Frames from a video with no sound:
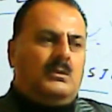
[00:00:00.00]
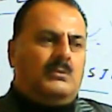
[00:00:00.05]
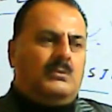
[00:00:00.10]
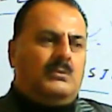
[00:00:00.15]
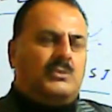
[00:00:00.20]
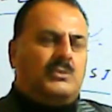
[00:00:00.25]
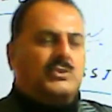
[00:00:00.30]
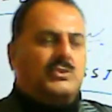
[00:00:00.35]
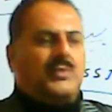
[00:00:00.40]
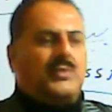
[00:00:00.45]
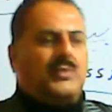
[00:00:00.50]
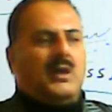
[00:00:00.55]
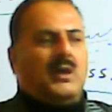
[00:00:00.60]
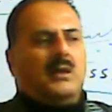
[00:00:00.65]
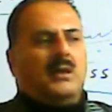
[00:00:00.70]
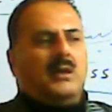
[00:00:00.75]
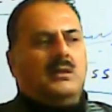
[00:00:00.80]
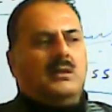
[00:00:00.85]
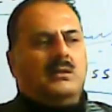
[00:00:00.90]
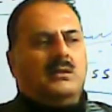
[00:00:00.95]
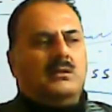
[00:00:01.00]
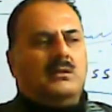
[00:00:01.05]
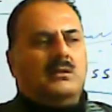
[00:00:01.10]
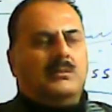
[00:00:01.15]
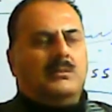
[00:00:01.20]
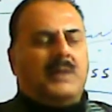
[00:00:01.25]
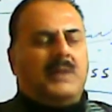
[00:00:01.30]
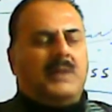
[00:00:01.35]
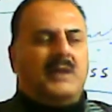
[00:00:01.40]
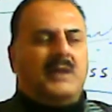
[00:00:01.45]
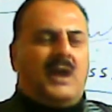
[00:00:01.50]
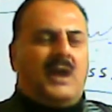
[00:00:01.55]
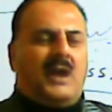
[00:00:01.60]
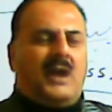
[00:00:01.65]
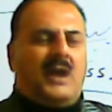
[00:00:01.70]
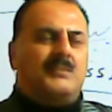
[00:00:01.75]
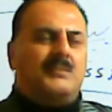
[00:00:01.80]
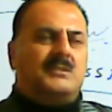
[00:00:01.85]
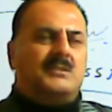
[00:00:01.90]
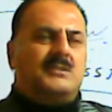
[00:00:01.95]
First of all, by
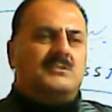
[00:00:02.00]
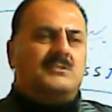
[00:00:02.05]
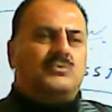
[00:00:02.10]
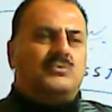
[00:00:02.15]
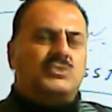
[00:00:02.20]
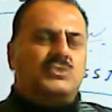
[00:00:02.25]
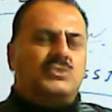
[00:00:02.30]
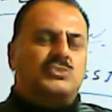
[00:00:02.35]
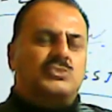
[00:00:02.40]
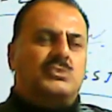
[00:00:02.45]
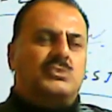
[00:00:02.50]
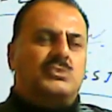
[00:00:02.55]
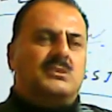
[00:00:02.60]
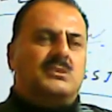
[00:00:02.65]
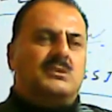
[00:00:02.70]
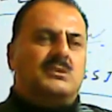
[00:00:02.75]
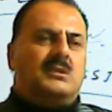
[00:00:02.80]
all means, we should